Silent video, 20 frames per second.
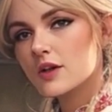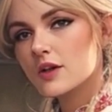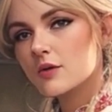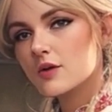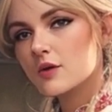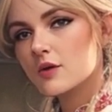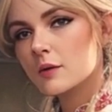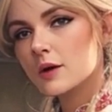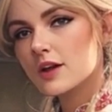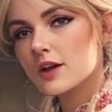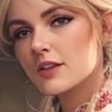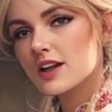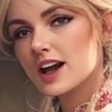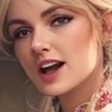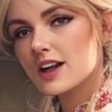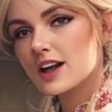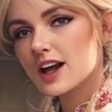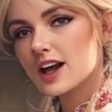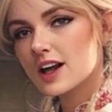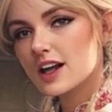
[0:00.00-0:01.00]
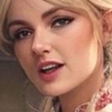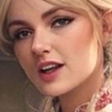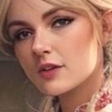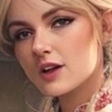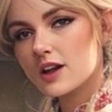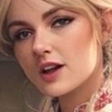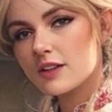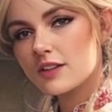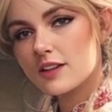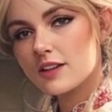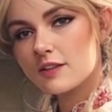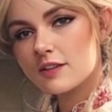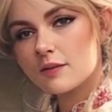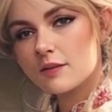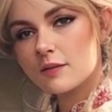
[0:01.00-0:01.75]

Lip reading: to ferment and activate.